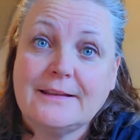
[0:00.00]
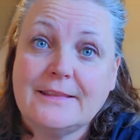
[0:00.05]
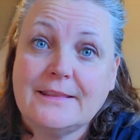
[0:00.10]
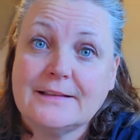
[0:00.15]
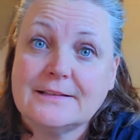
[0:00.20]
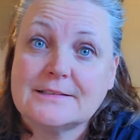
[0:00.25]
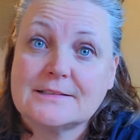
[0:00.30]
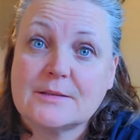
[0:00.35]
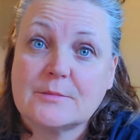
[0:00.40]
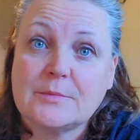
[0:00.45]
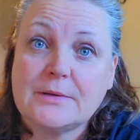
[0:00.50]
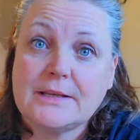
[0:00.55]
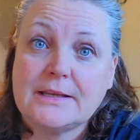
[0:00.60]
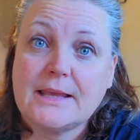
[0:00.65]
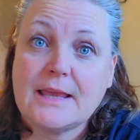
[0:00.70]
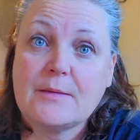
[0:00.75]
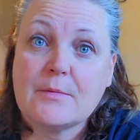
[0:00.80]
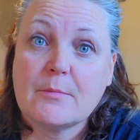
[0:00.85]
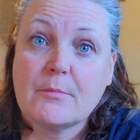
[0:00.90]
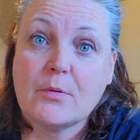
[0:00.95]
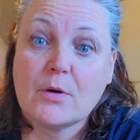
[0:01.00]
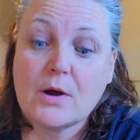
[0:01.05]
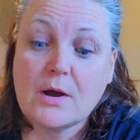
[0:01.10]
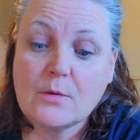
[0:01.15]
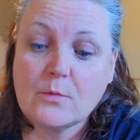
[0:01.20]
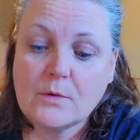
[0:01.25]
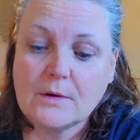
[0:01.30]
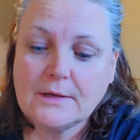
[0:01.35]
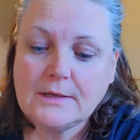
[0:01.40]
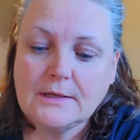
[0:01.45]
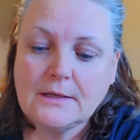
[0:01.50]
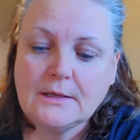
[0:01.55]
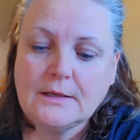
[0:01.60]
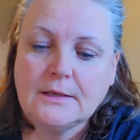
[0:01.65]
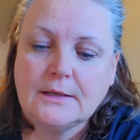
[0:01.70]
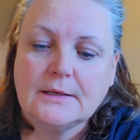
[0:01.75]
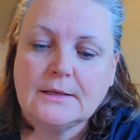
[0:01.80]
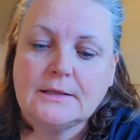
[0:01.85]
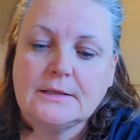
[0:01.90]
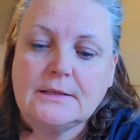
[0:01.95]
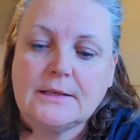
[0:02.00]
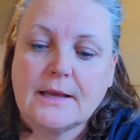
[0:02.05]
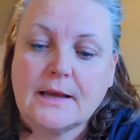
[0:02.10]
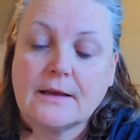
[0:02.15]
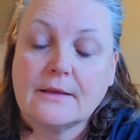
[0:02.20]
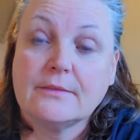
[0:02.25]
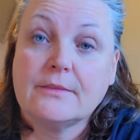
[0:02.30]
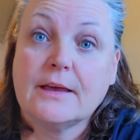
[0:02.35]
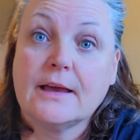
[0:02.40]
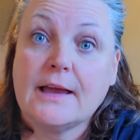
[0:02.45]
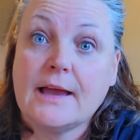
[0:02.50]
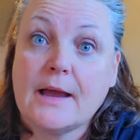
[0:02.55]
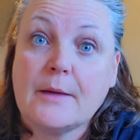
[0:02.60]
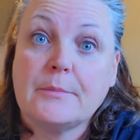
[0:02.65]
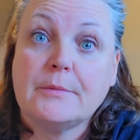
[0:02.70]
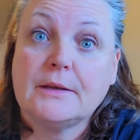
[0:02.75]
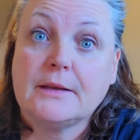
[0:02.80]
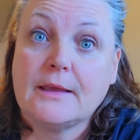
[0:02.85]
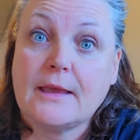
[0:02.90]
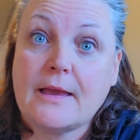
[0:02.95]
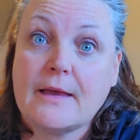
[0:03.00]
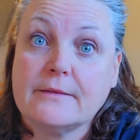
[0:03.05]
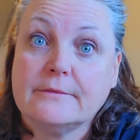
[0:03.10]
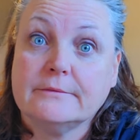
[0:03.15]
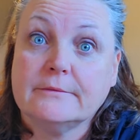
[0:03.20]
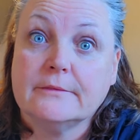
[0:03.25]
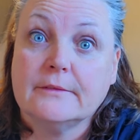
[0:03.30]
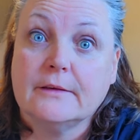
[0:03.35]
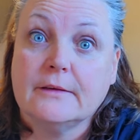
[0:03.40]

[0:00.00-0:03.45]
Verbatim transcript: and then somebody came and bought one. Yeah, that happened again.